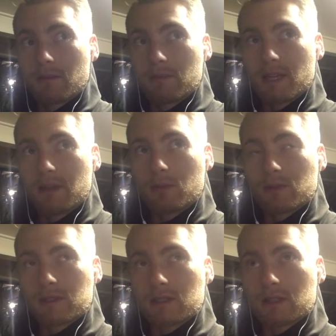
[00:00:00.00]
be able
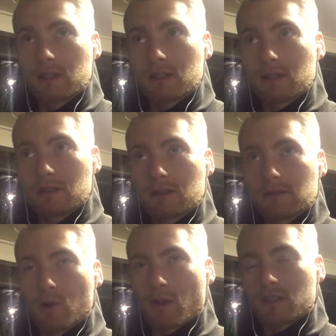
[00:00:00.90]
to
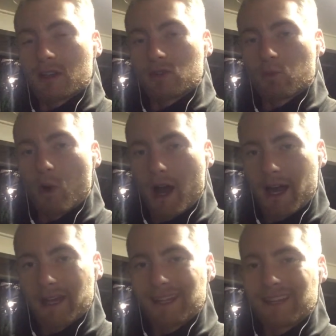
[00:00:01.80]
focus on his
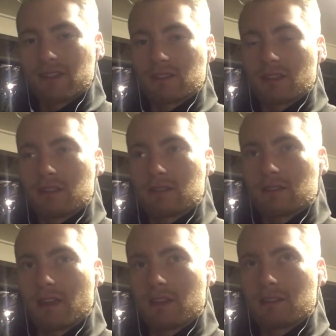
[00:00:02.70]
why in the sense
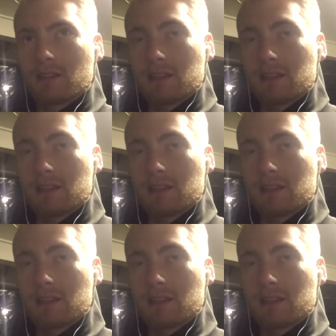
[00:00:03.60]
that